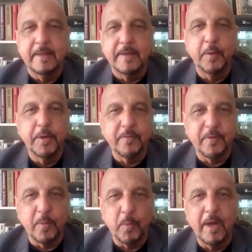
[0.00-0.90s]
I've known him
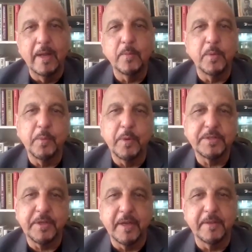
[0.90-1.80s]
for a while. We
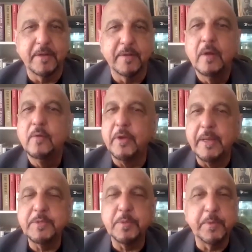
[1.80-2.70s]
worked together for
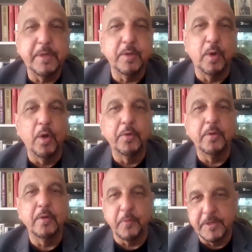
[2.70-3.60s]
him to be
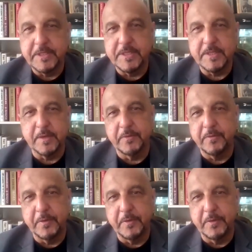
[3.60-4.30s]
on Voices of the